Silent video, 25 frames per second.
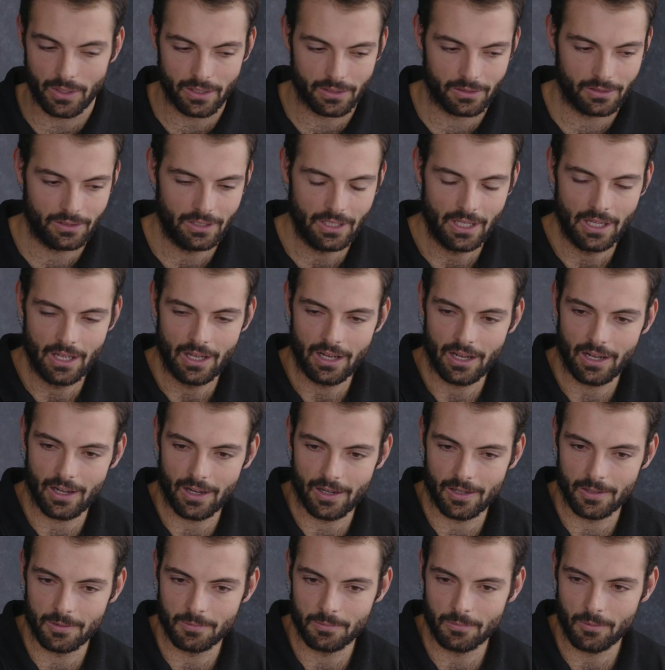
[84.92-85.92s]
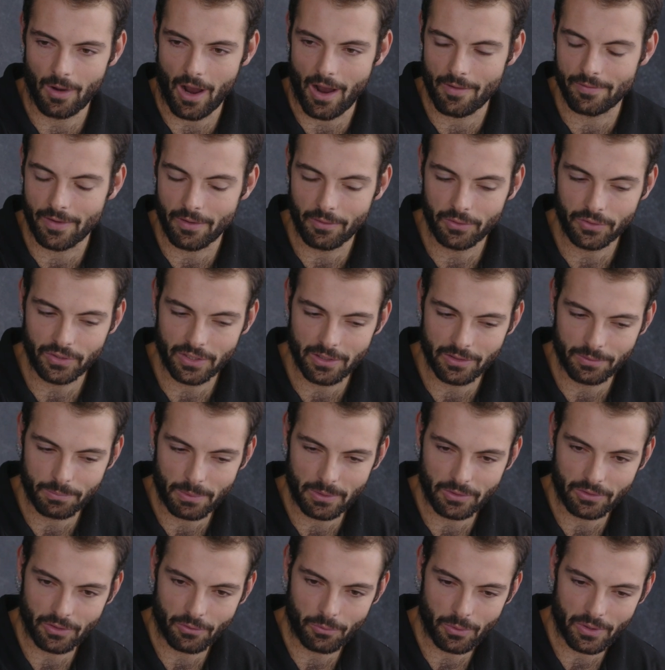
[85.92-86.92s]
well, um, I've never seen this
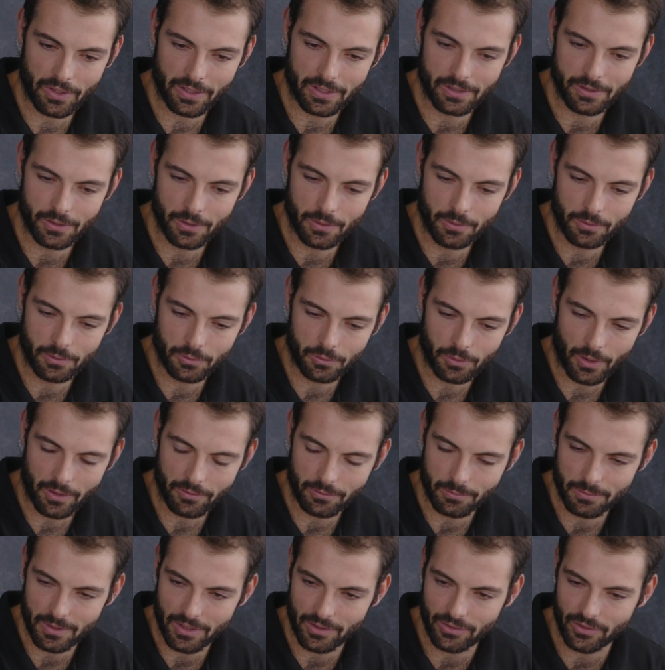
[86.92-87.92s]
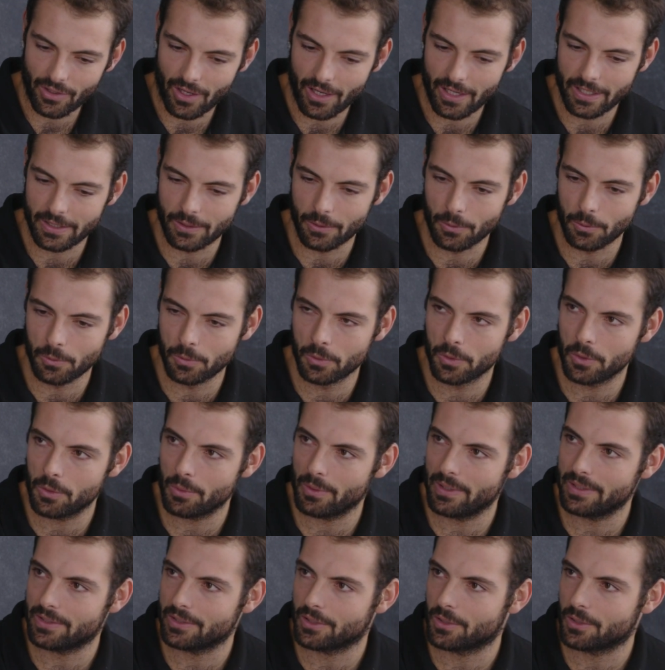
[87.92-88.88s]
piece of software that can do straight from design all the way